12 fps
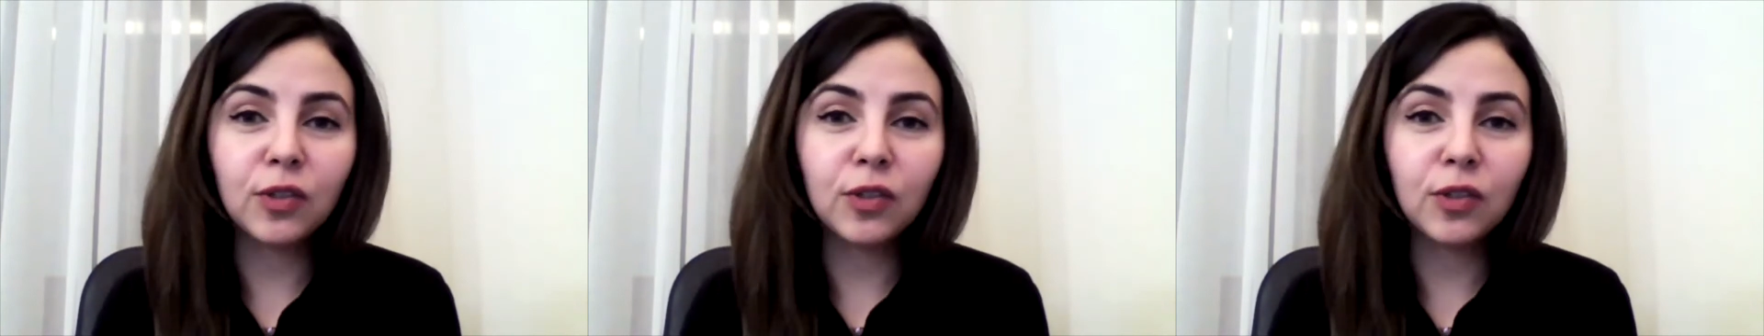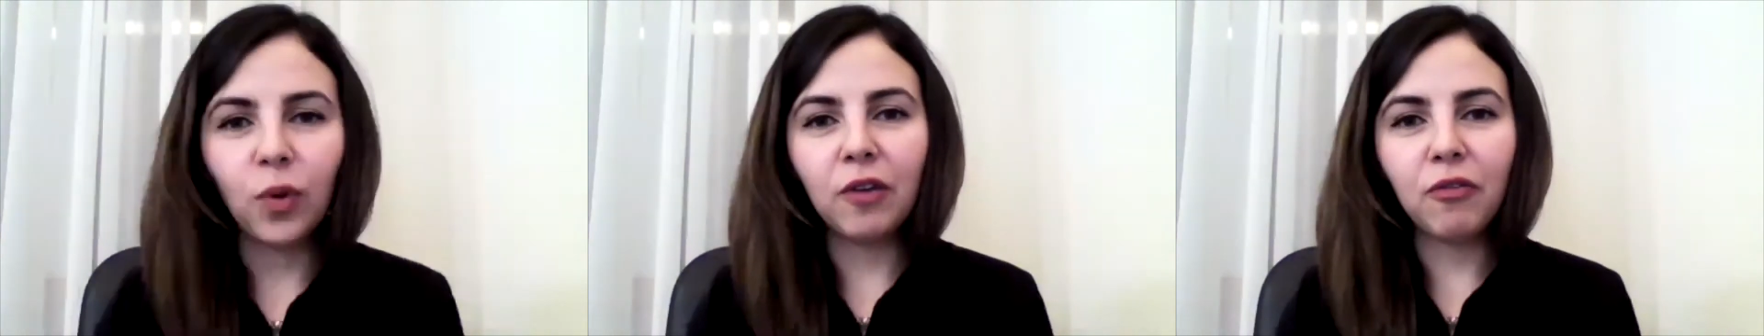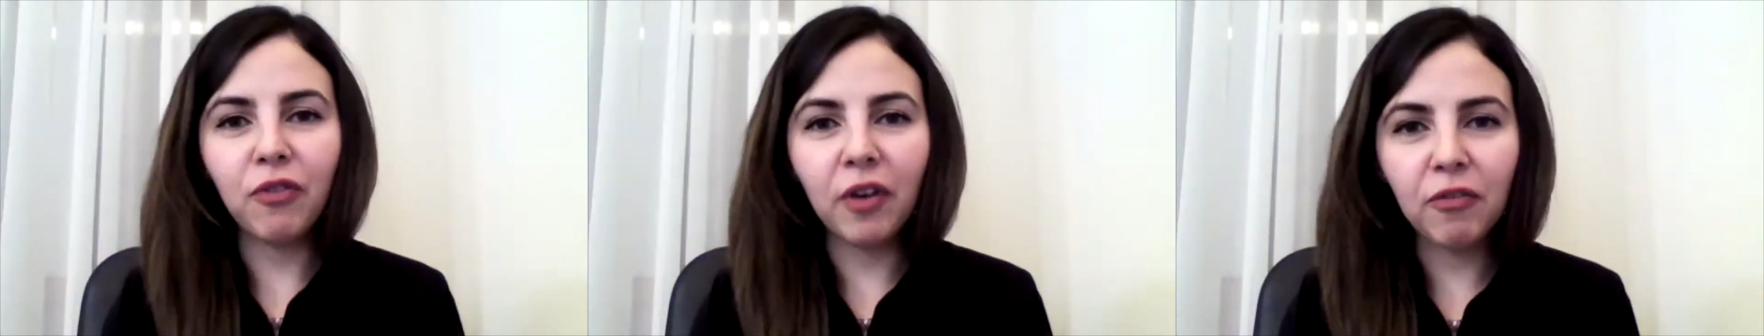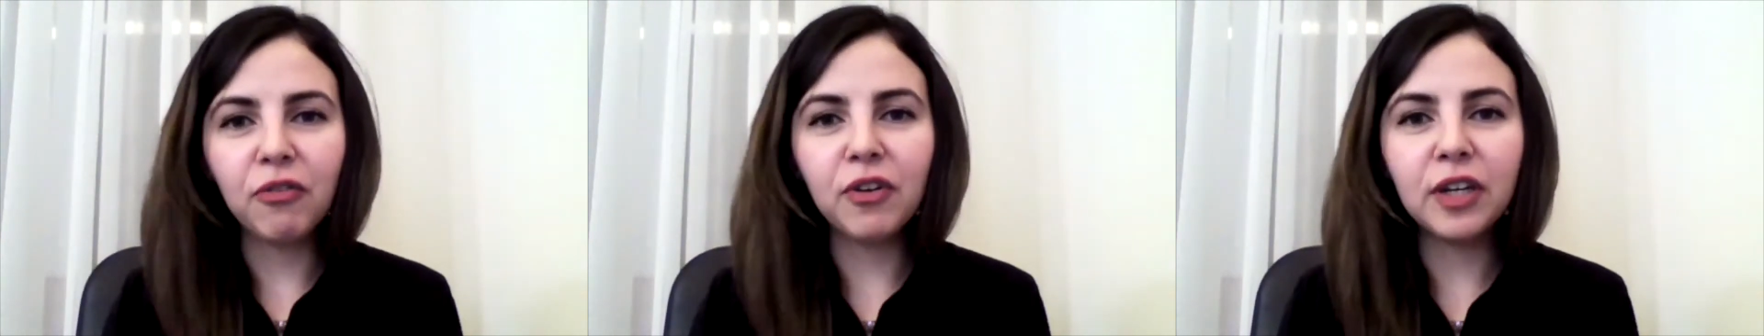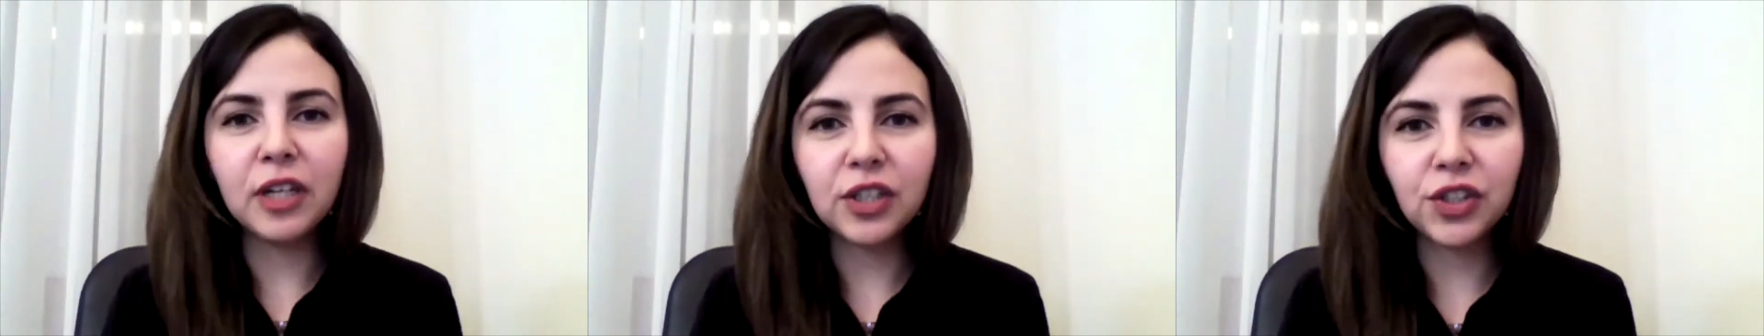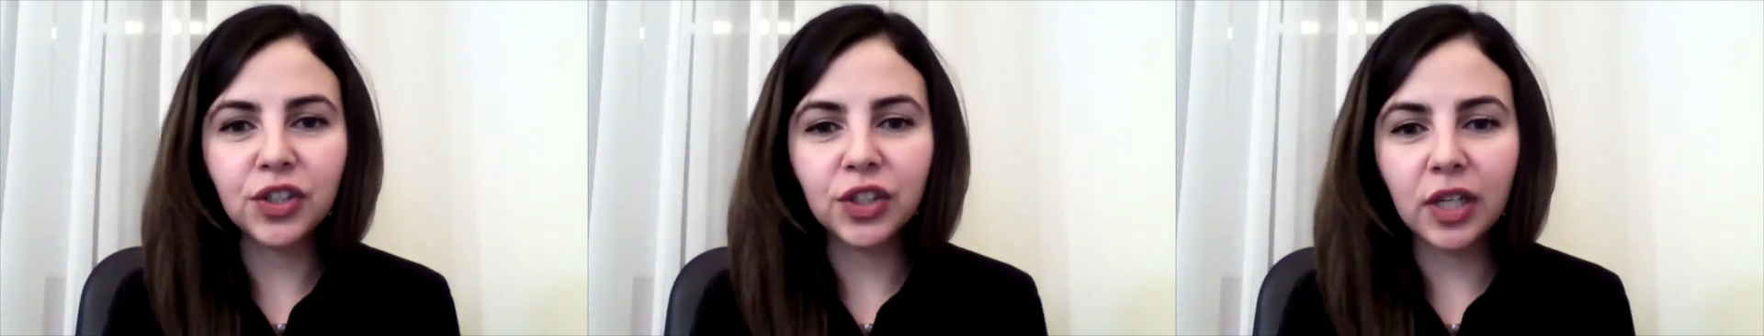sit at an exam,
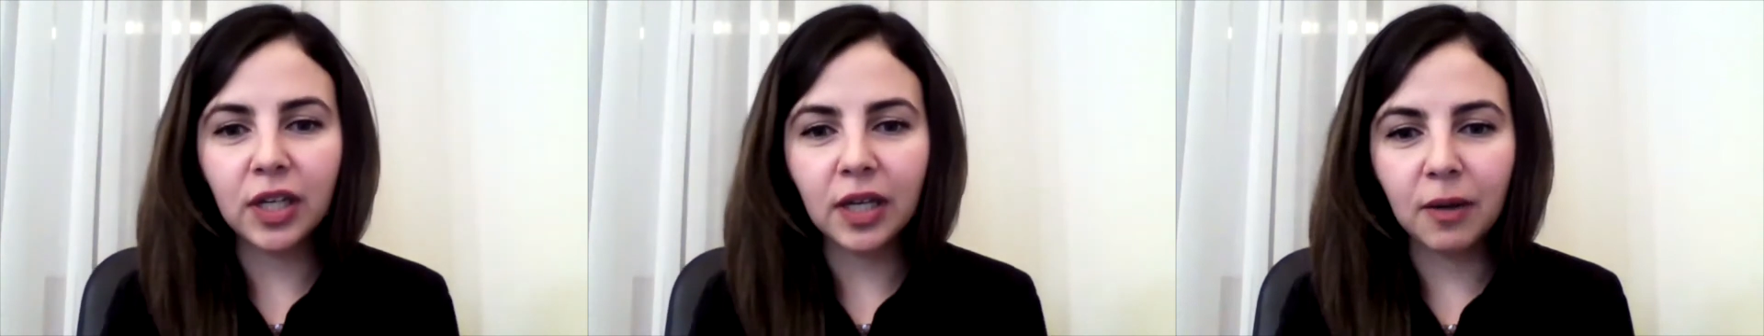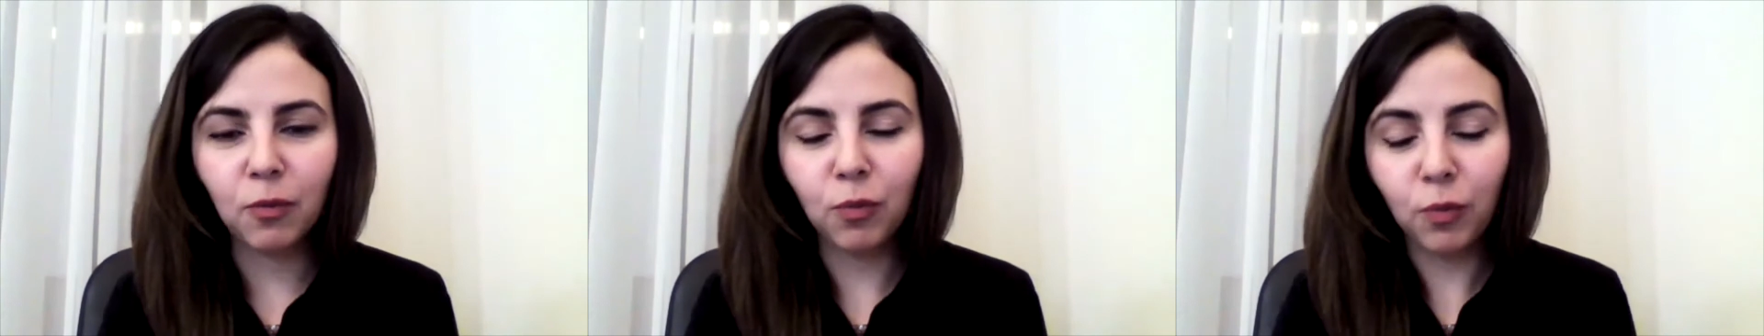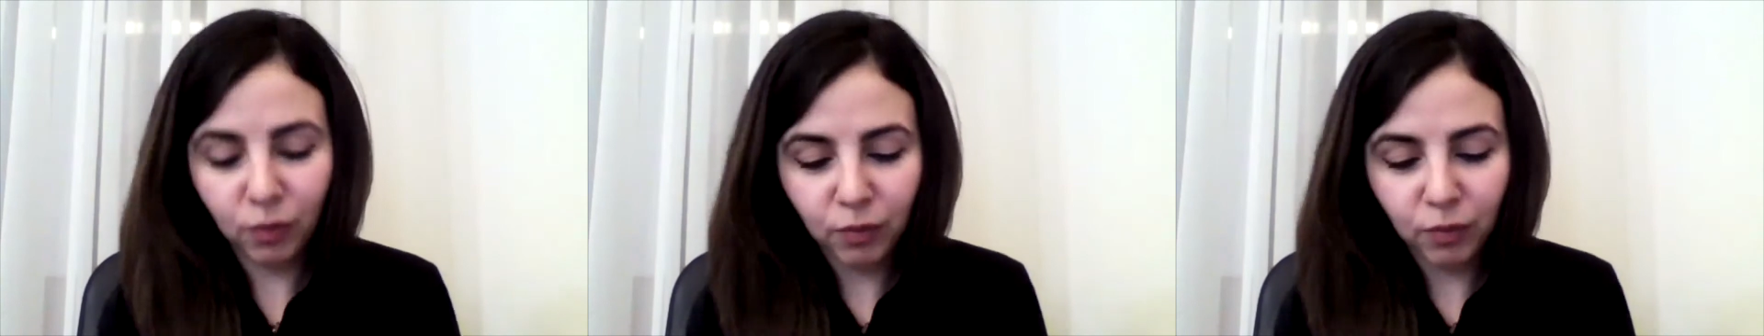for example,